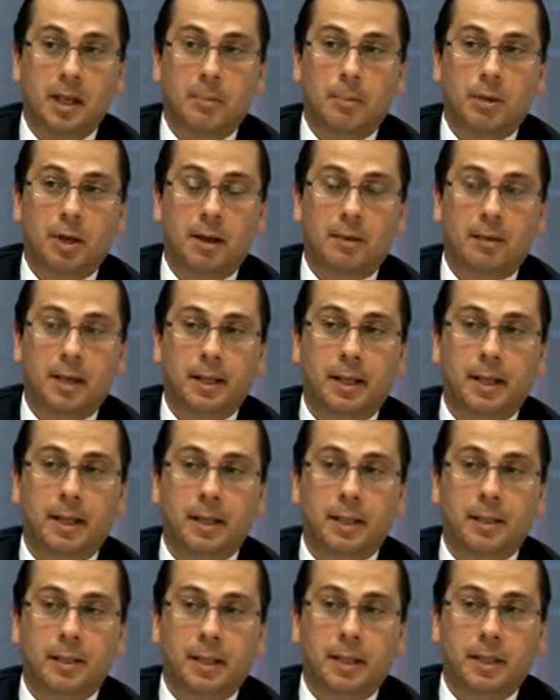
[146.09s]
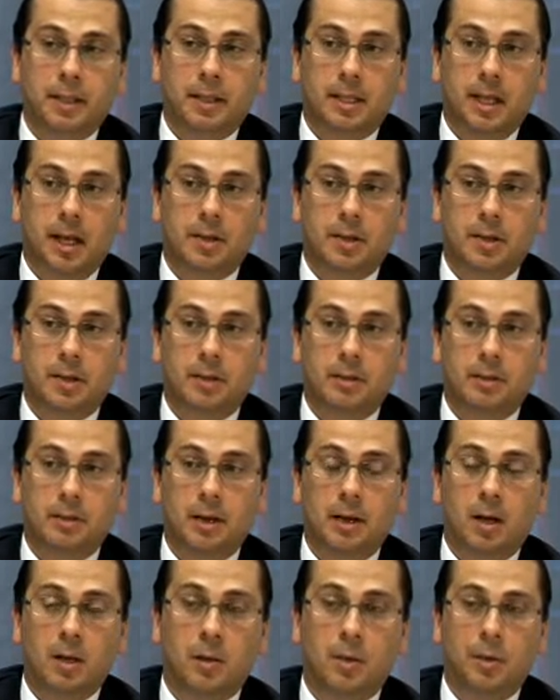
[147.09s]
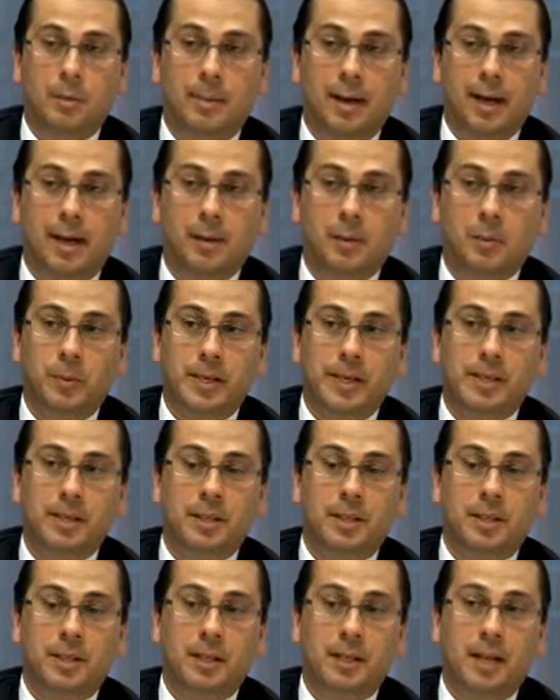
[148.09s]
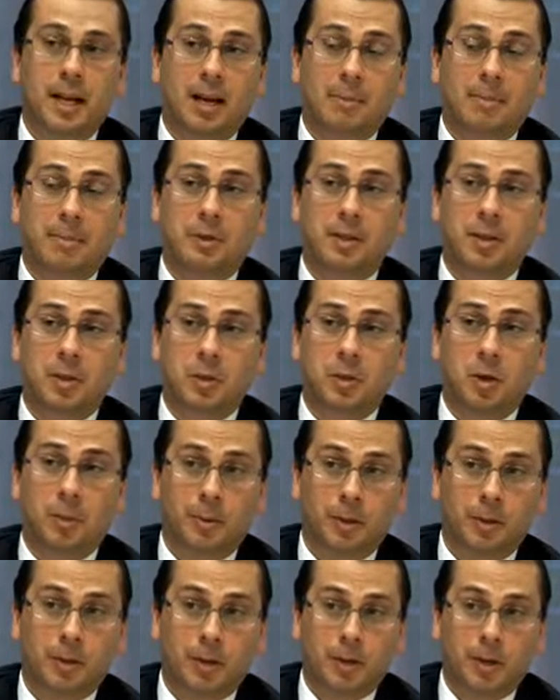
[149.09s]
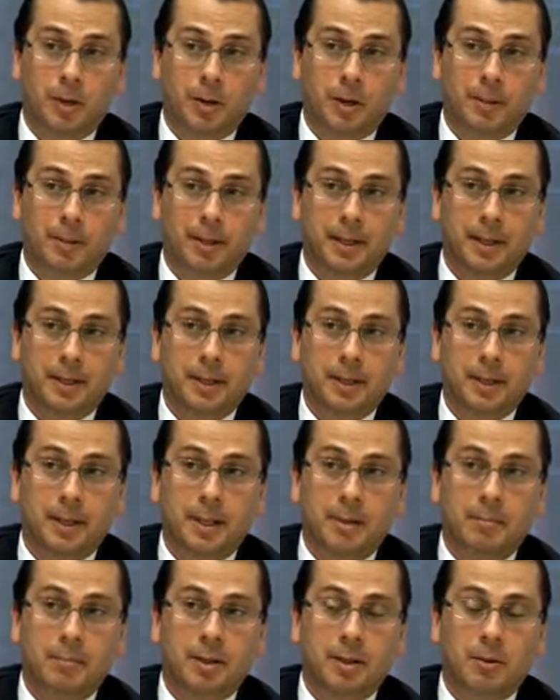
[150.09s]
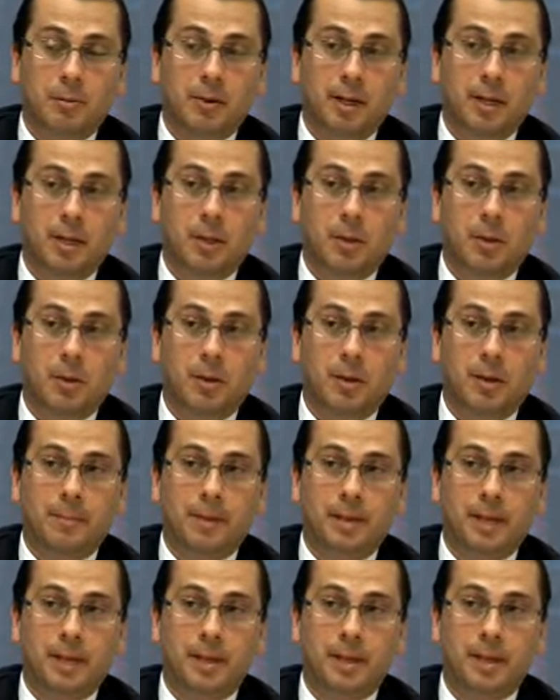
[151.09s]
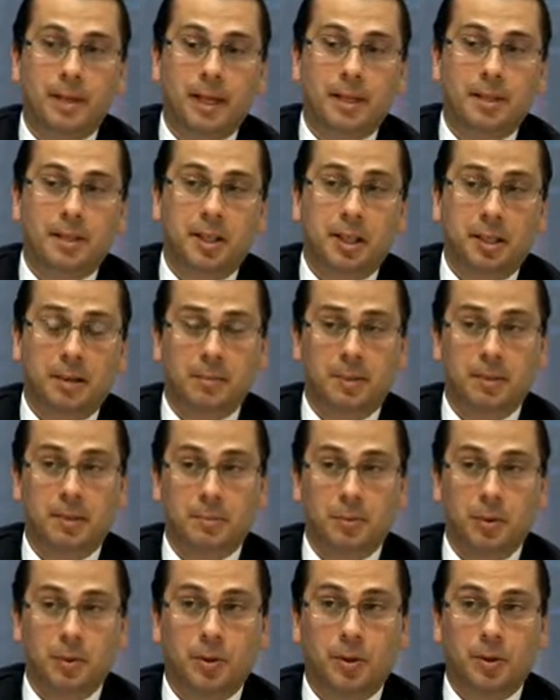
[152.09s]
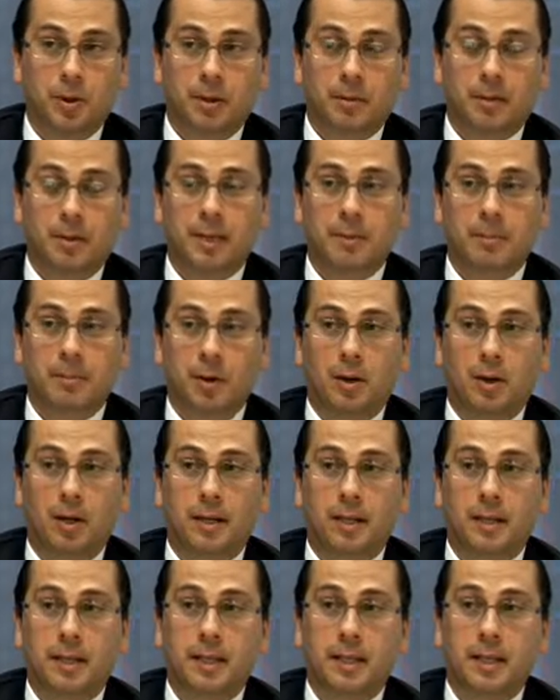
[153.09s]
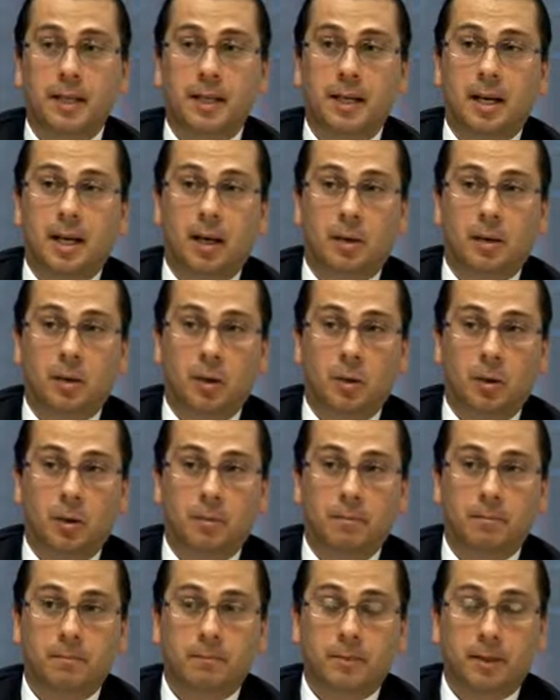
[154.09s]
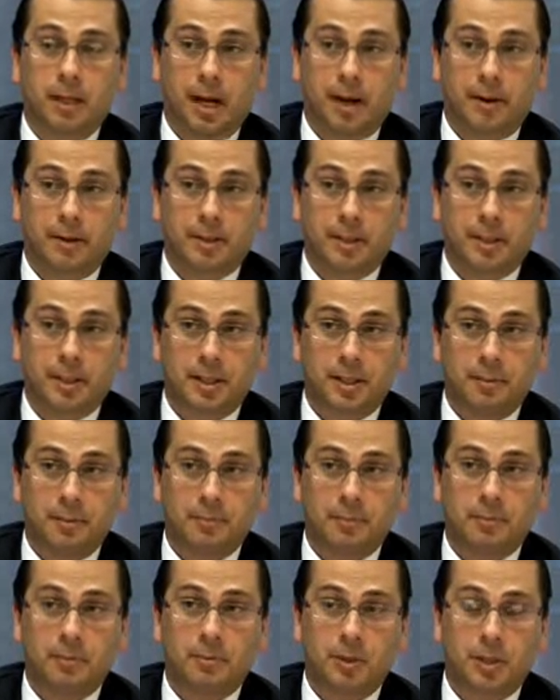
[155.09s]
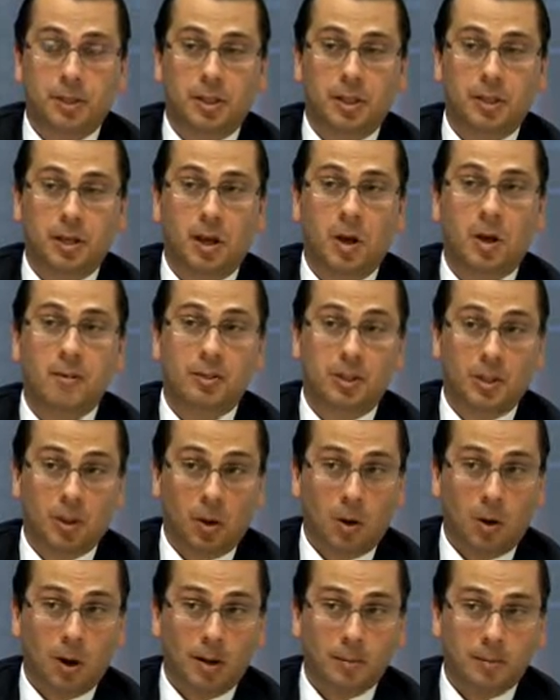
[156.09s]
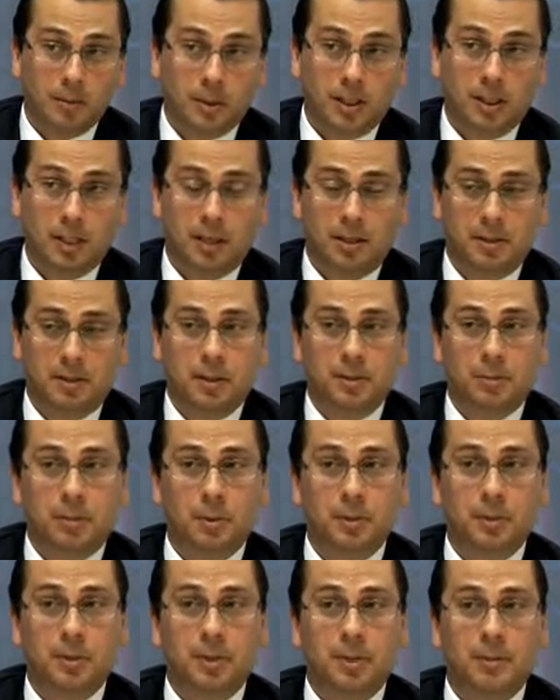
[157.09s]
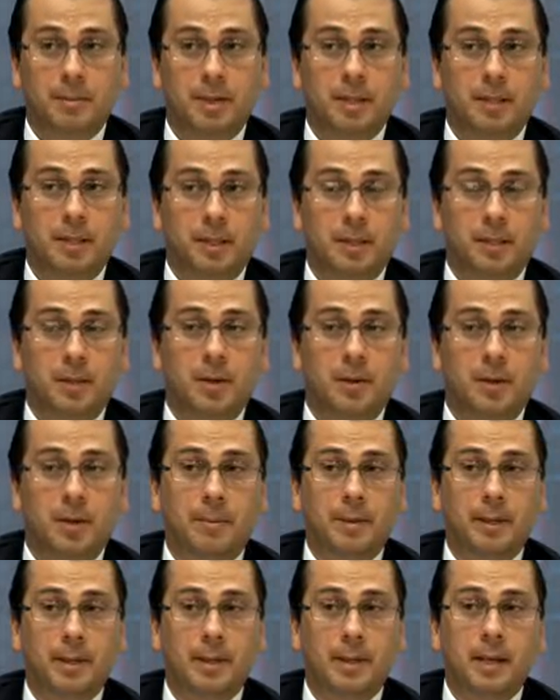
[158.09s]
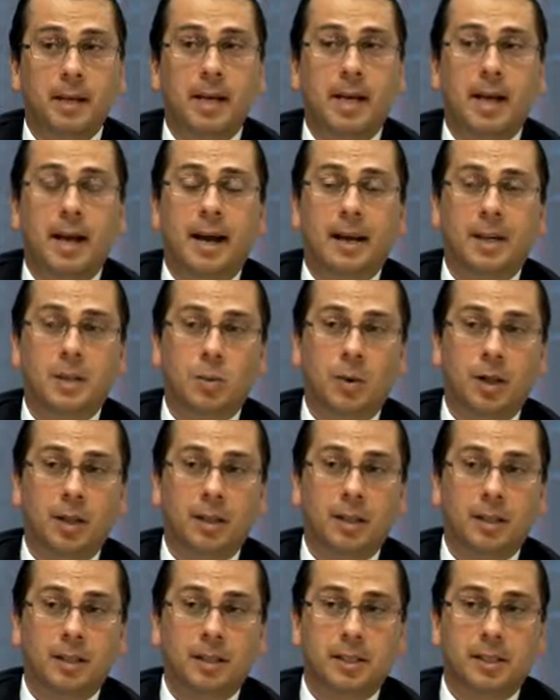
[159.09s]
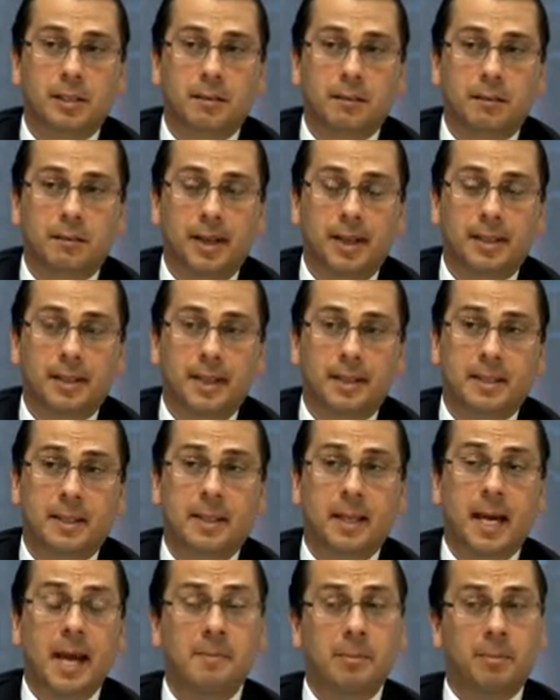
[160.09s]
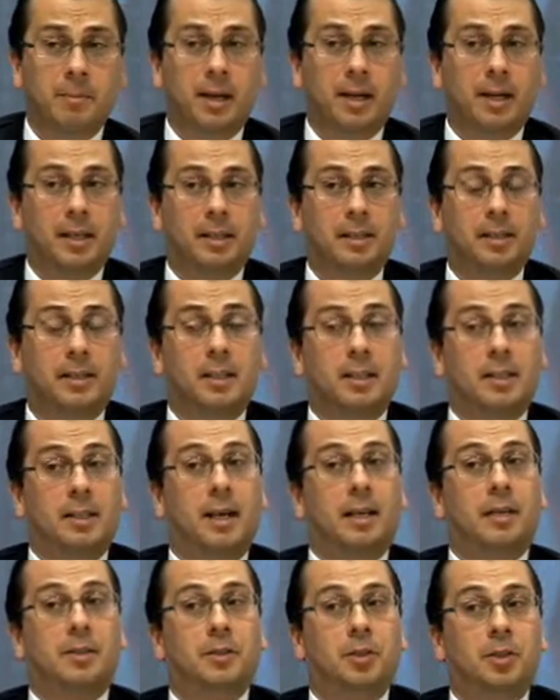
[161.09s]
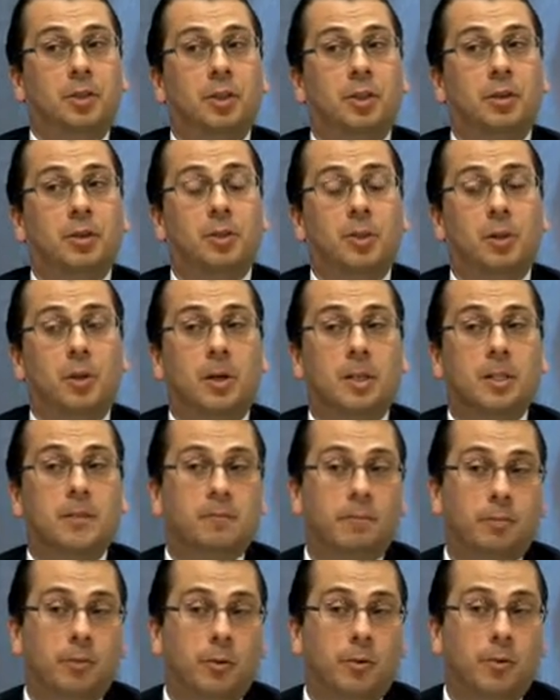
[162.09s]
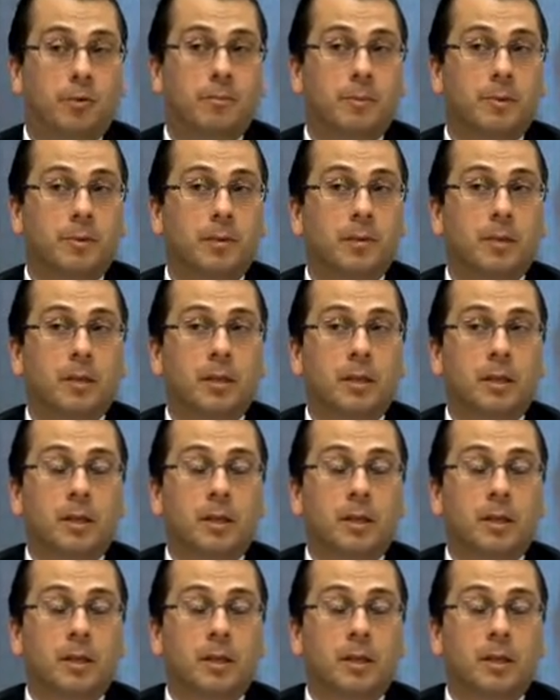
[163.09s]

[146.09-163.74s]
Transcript: But I think these things tell you a lot about the weakness that's going to happen in the nominal economy. But the real economy is actually going to be supported, I think, by a lower currency, which over time will start to support the domestic economy, and as well as the fact that the labour market is starting to show signs of improvement.